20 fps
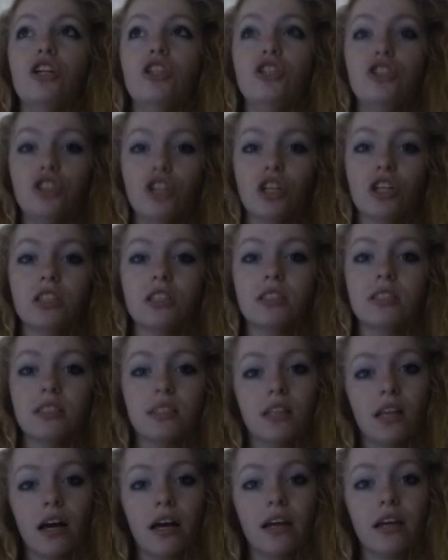
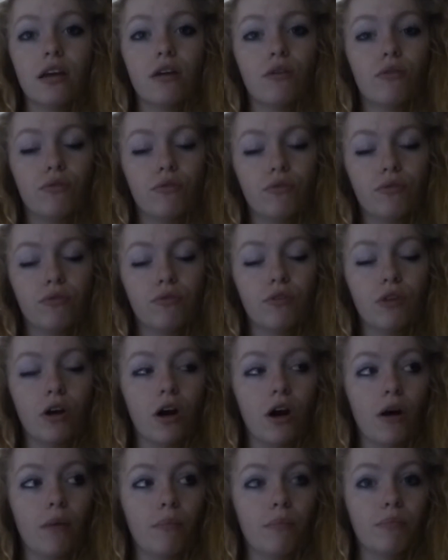just like
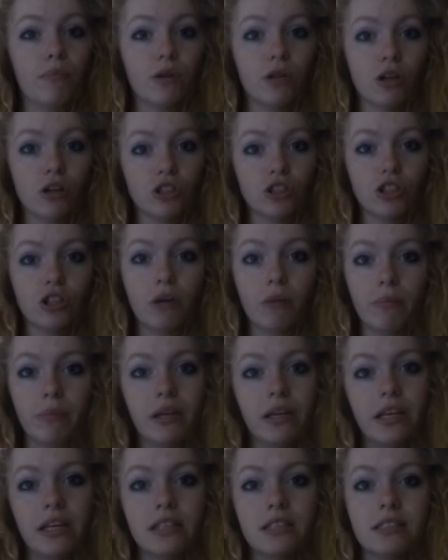production
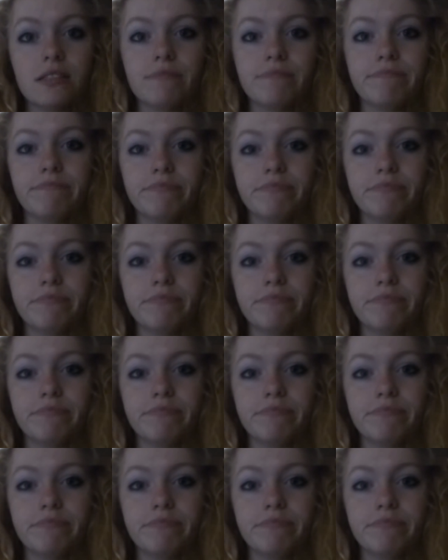companies.